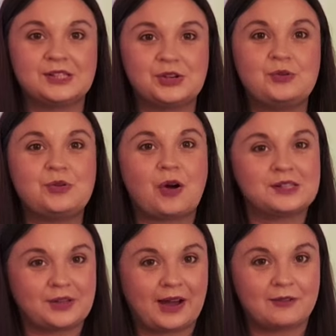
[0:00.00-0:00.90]
You
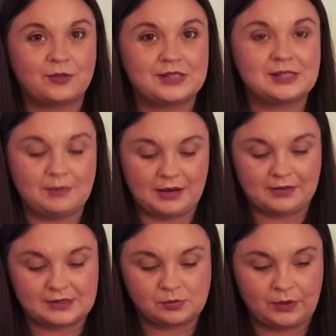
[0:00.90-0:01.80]
also have one to make
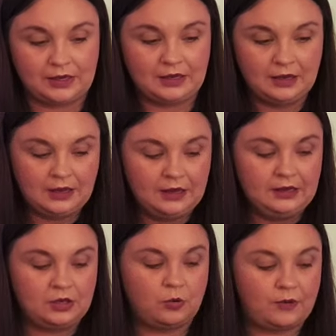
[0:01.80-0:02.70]
this week,
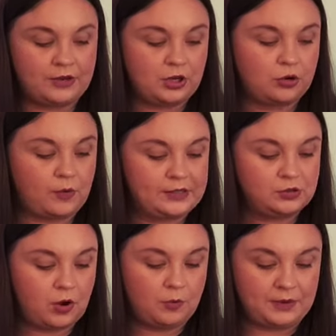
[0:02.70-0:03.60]
you know, whether you're going
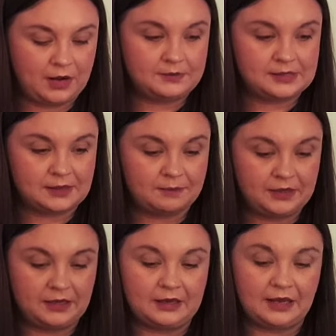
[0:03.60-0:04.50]
to open up to
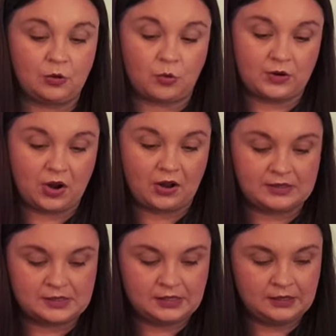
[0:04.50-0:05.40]
something again or not.